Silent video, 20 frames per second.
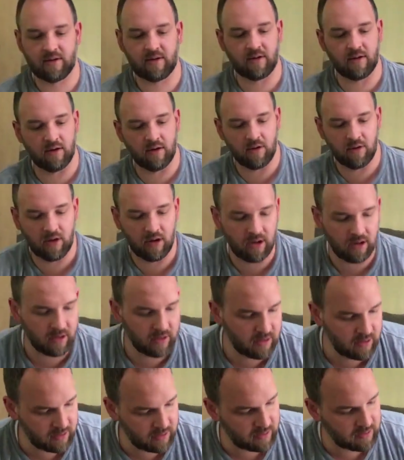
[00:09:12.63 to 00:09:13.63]
So
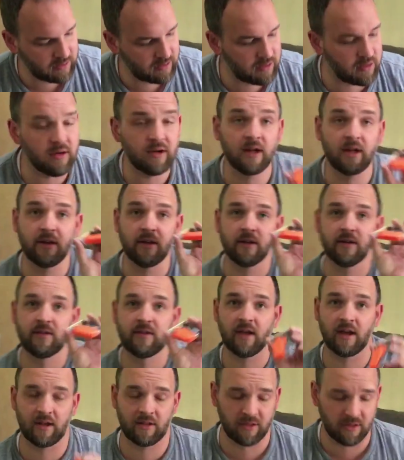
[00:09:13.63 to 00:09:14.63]
let's go ahead and
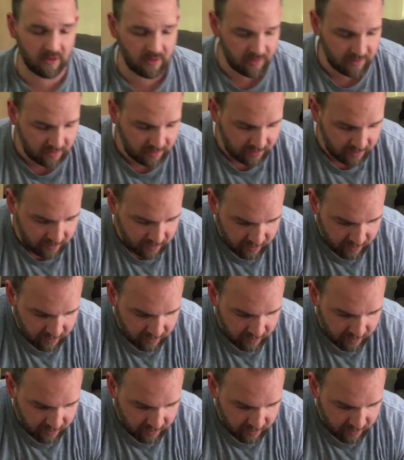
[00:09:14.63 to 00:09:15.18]
take this